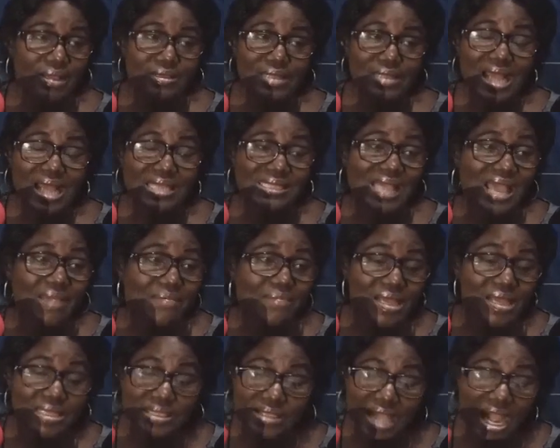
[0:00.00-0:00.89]

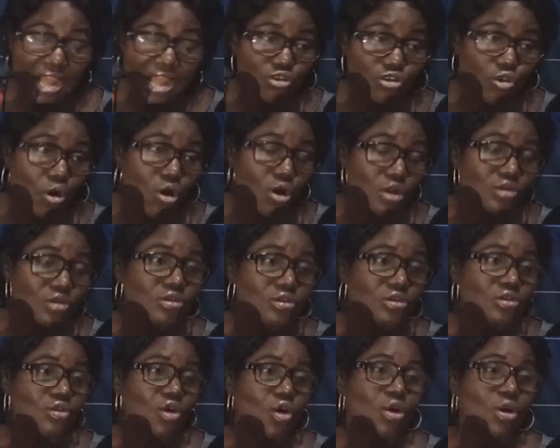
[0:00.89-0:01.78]
assignments are
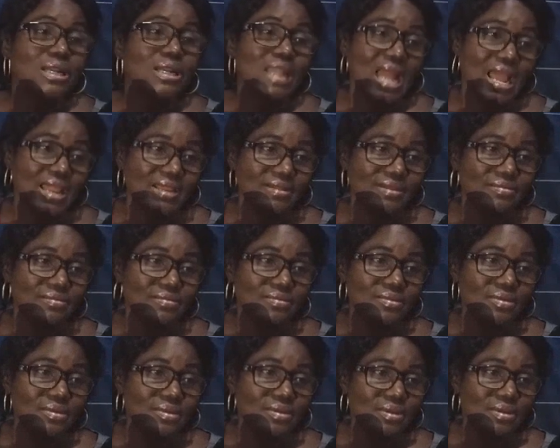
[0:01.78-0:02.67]
done online.
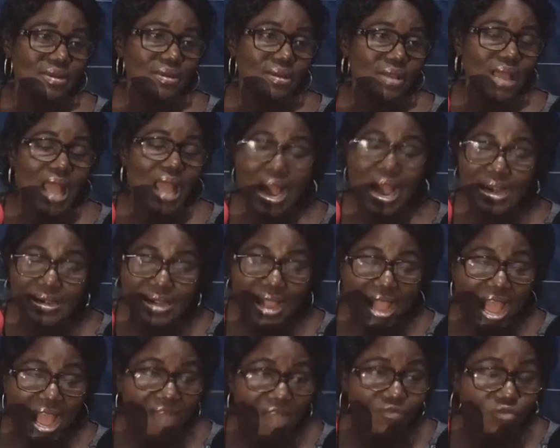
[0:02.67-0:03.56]
And they
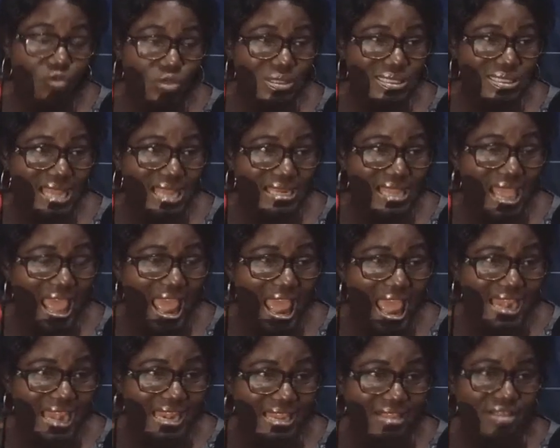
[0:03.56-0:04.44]
have to start
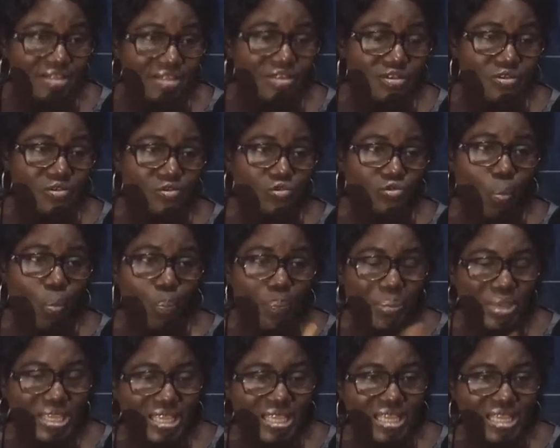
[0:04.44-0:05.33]
early to
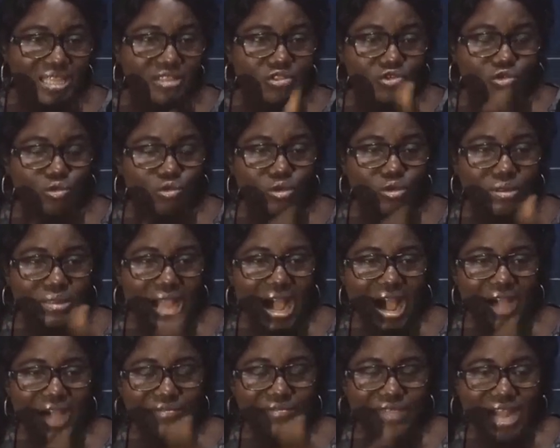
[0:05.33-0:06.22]
begin to
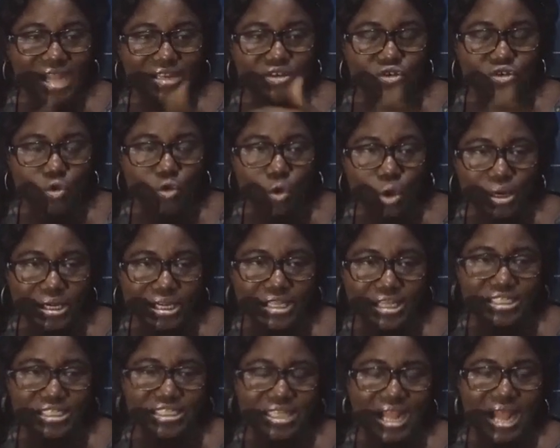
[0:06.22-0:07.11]
have that
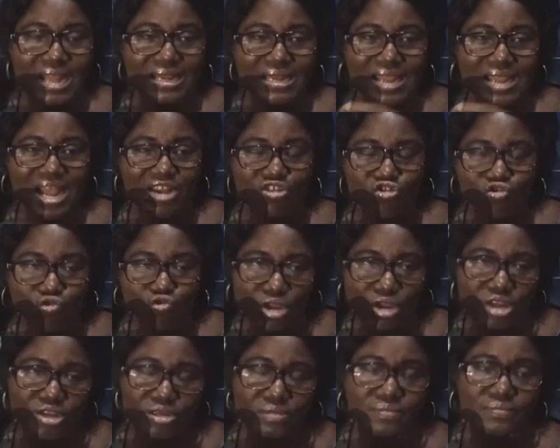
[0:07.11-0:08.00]
knowledge and that
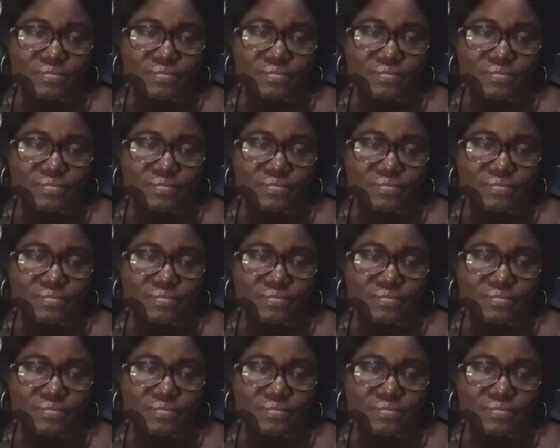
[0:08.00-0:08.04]
training.